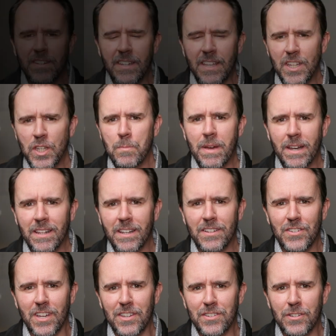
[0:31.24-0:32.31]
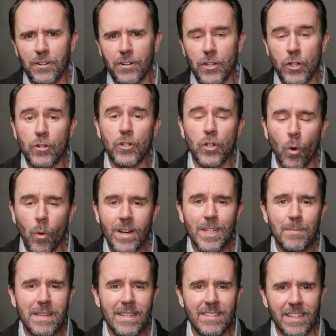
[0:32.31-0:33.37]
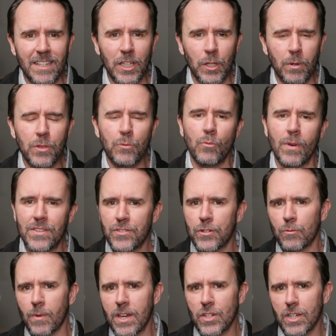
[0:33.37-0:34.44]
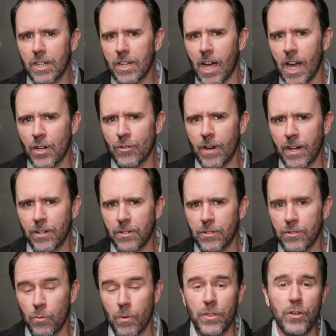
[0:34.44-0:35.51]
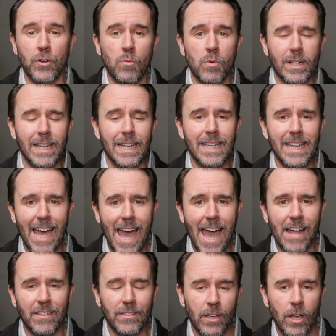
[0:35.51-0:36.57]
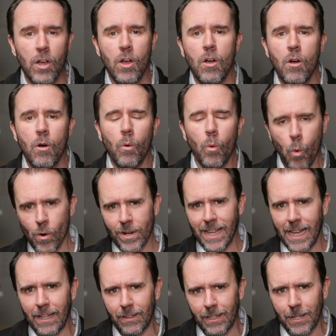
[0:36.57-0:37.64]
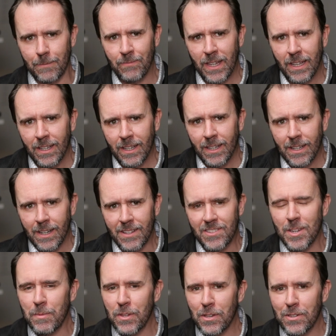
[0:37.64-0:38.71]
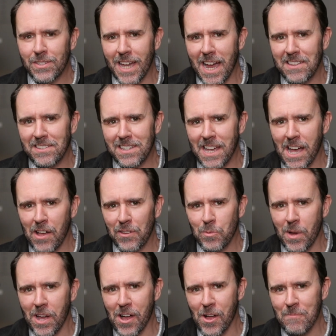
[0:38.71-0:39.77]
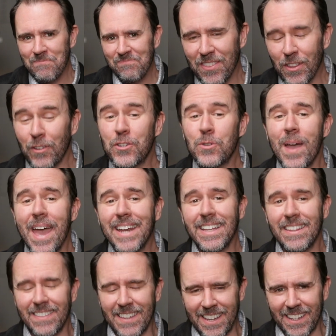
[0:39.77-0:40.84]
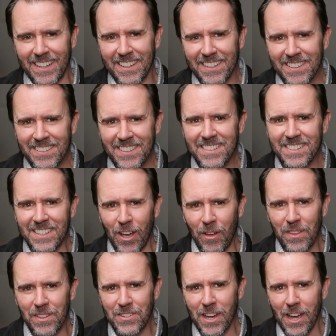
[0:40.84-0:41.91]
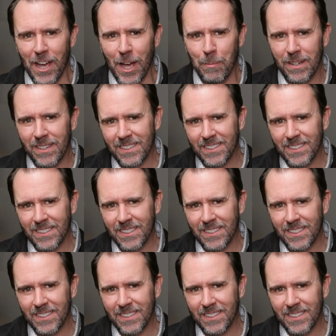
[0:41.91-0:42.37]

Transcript: an independent adjuster, you're going to be dealing with restoration contractors, whether you're working CAT or daily. And some of those guys and gals, well, they'll do anything to sell the job.